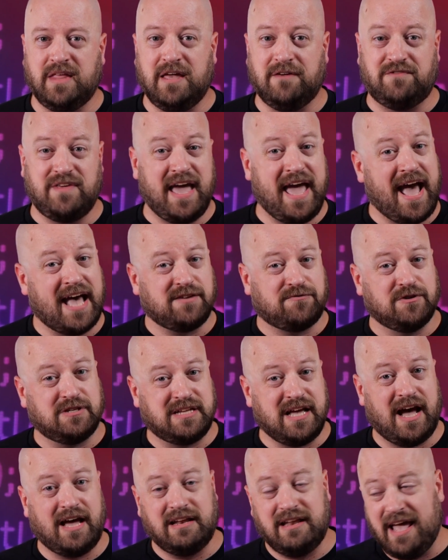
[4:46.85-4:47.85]
if they ask
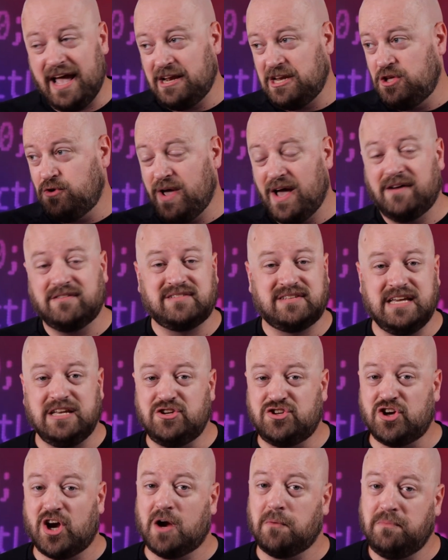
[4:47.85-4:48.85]
for .NET and you have
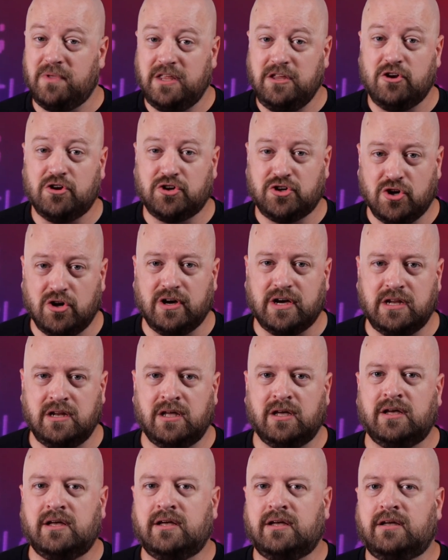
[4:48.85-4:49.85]
C Sharp, then you're
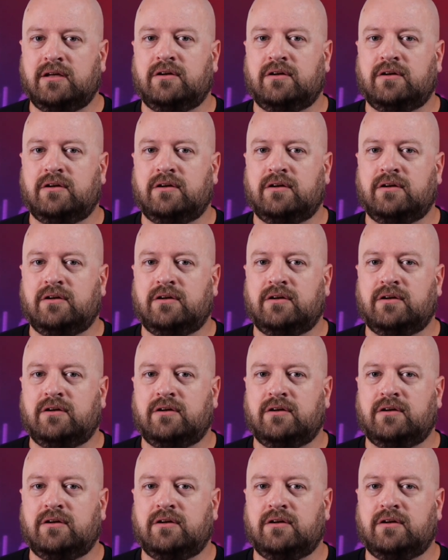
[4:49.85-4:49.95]
good